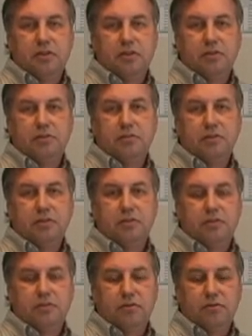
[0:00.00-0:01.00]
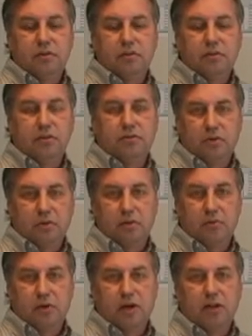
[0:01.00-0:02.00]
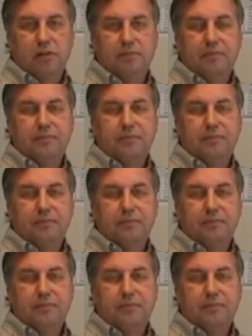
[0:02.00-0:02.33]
do to drill the well